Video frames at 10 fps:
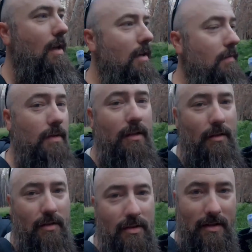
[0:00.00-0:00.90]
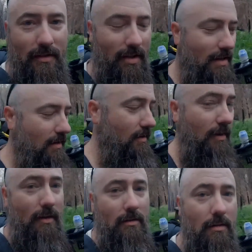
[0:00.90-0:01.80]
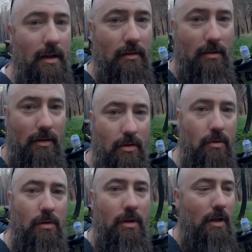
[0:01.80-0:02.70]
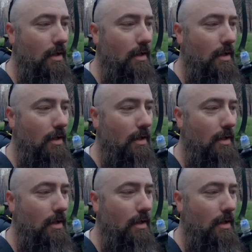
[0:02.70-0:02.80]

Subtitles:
If you guys ever see this, thank you. You guys were really cool.